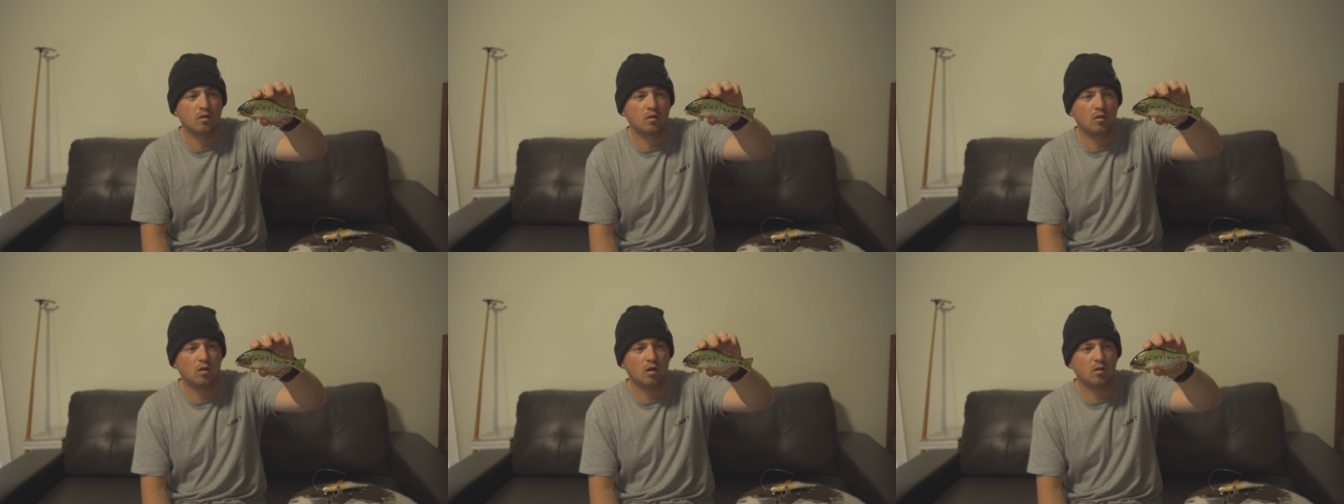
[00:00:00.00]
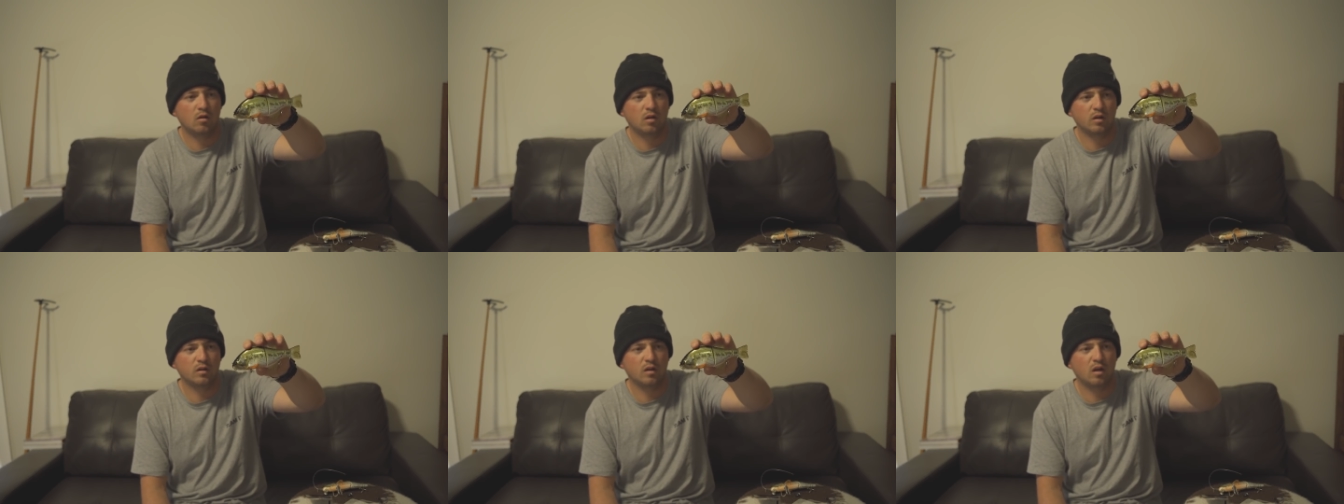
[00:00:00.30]

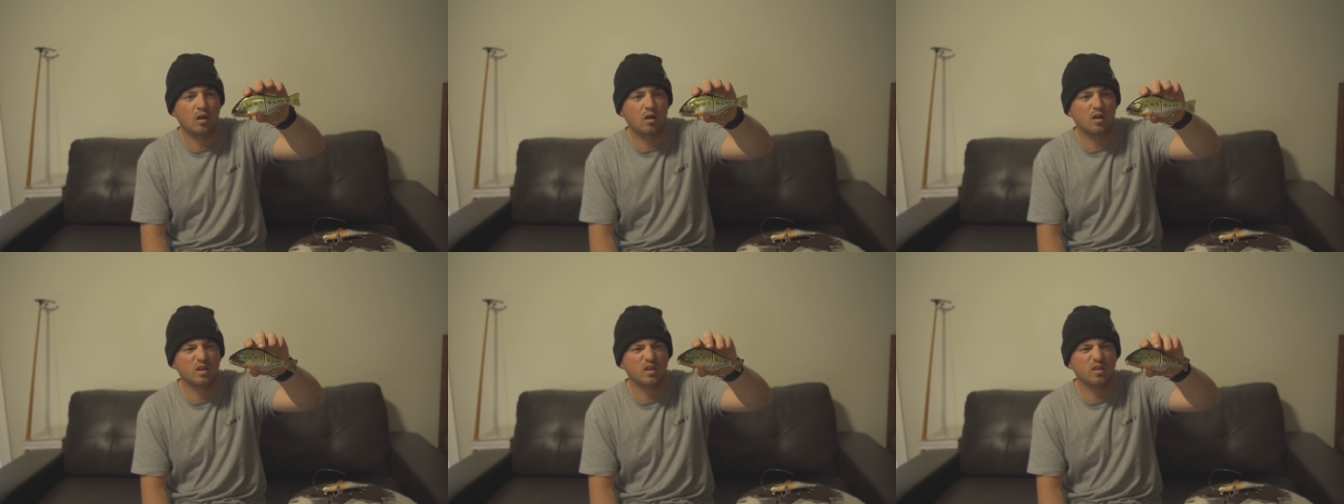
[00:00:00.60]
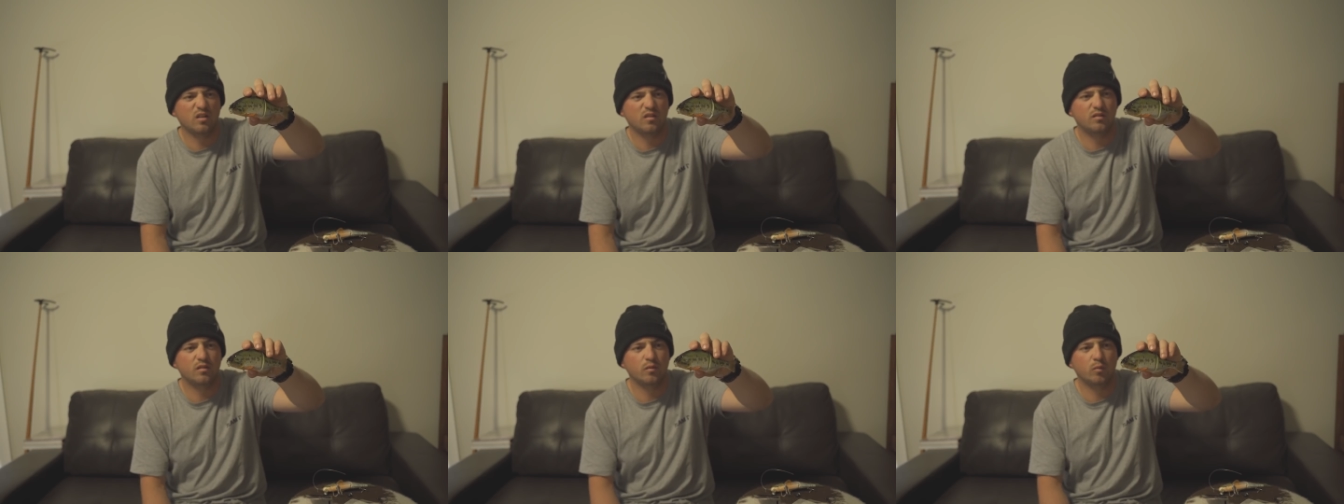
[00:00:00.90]
I like to only
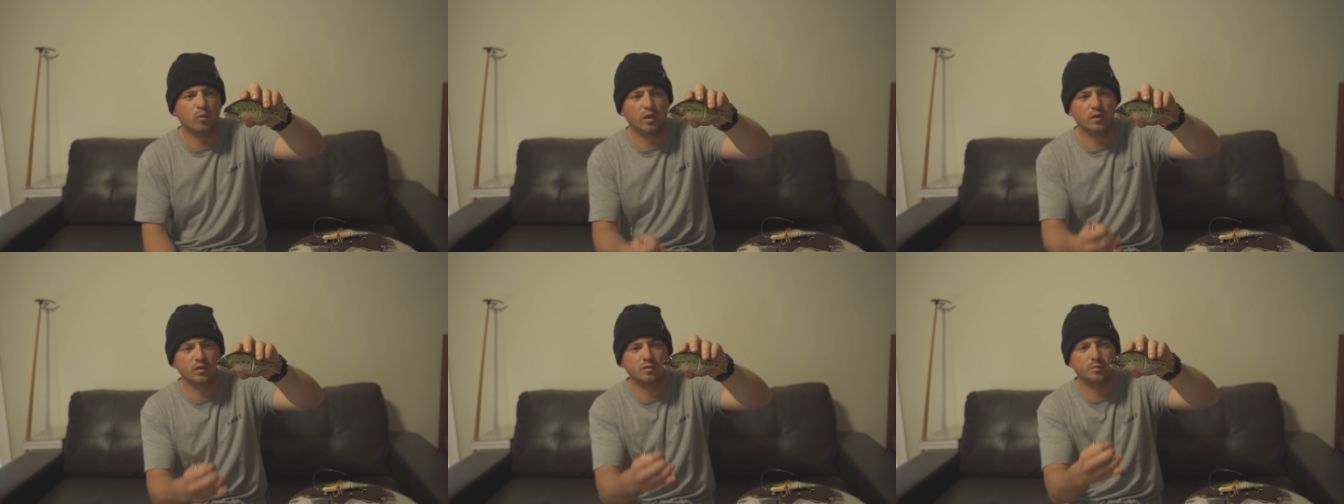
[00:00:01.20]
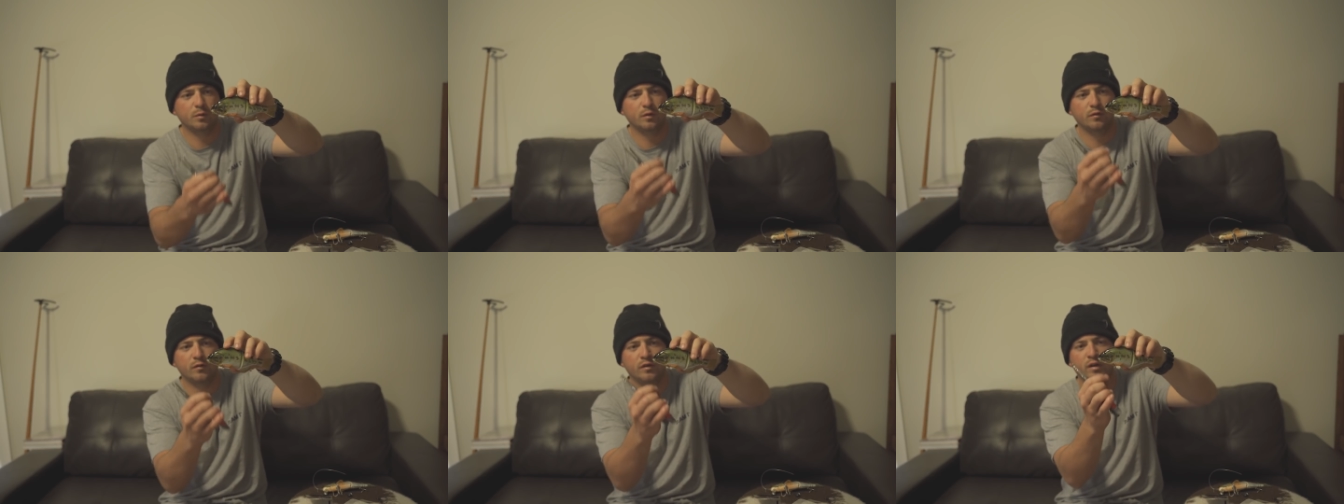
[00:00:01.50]
use the one
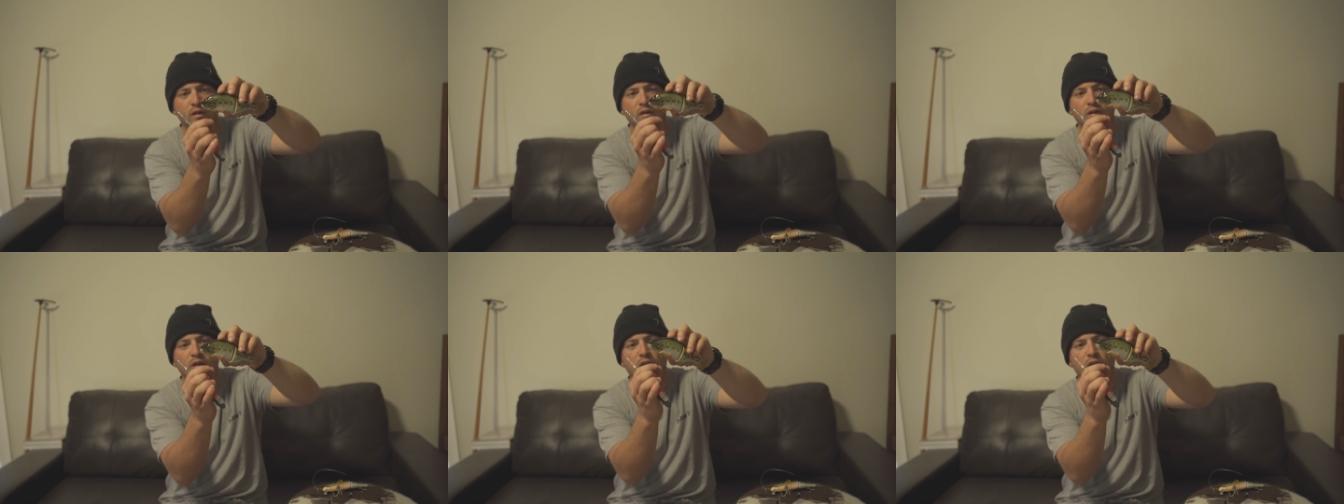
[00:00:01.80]
split ring.